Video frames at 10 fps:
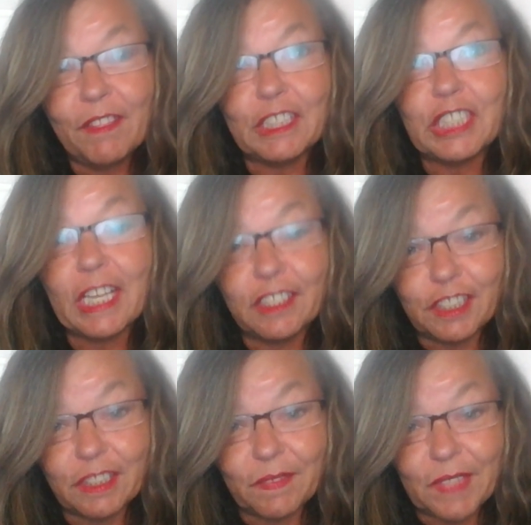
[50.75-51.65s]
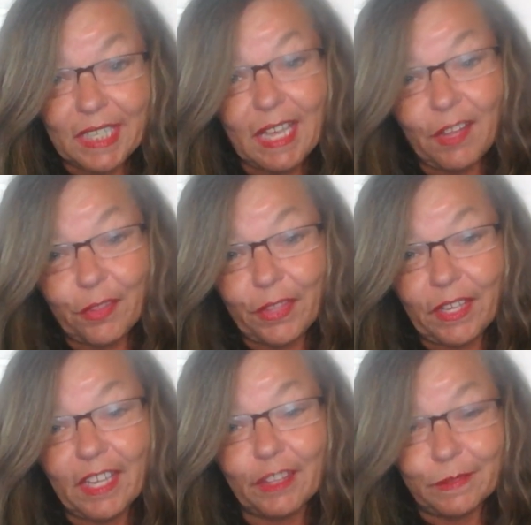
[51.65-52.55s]
the challenges of getting
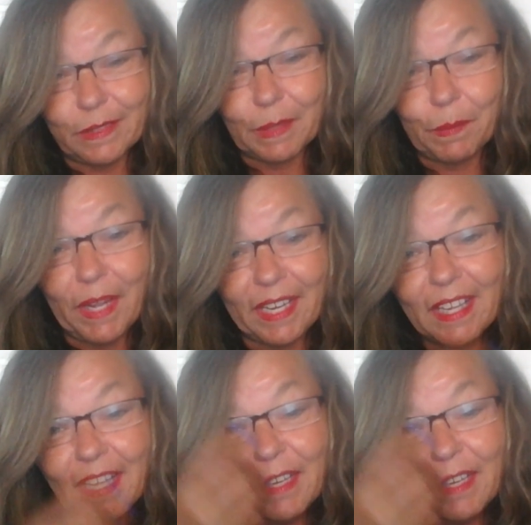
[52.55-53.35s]
healthy and losing weight,